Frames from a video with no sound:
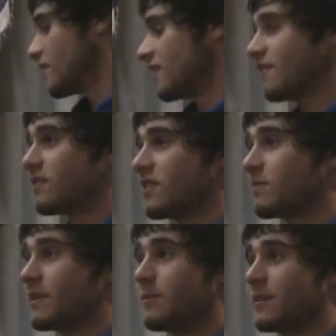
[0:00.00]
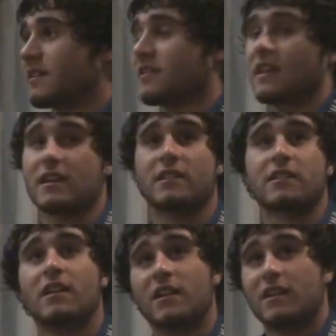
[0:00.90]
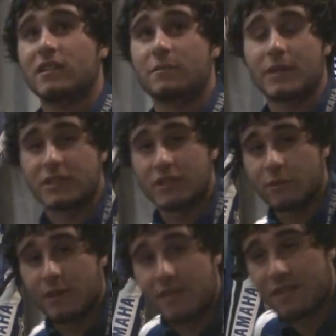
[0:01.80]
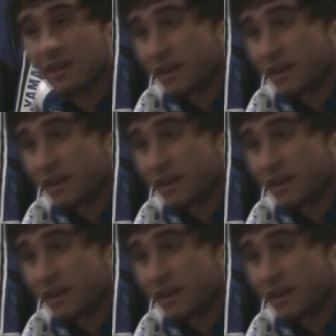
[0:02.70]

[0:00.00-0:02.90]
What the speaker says: safety has been a big thing especially with